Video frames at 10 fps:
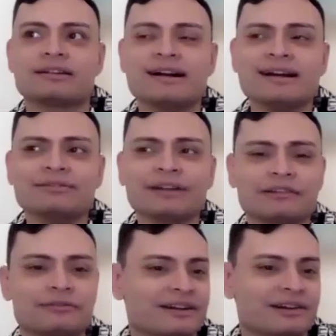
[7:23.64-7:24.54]
kind of
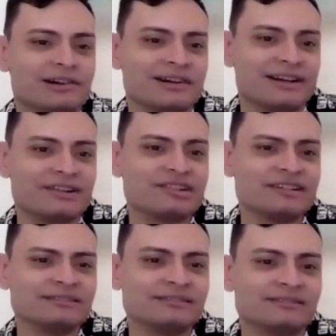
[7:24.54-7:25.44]
like
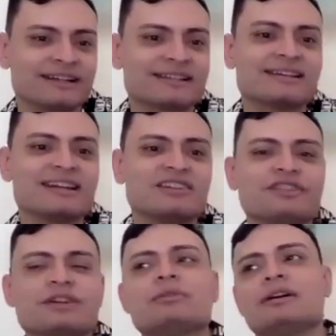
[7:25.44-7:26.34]
reincarnation. Like, say if
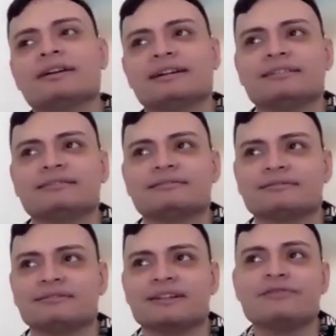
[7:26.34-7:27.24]
you want to,
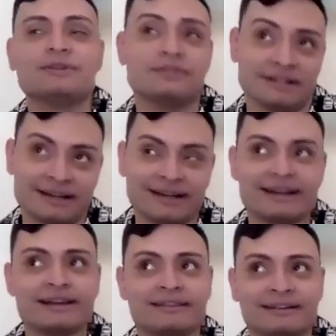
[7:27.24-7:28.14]
if you die
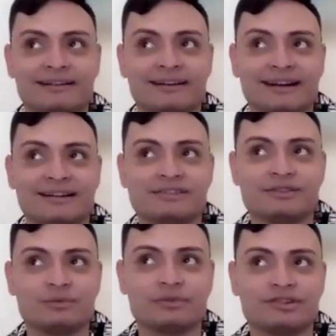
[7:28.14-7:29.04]
and then God asks
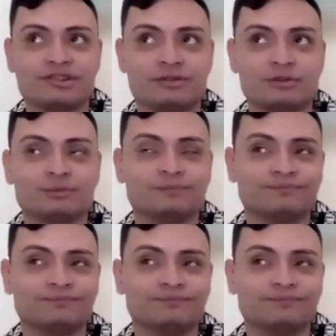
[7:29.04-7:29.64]
you, would you,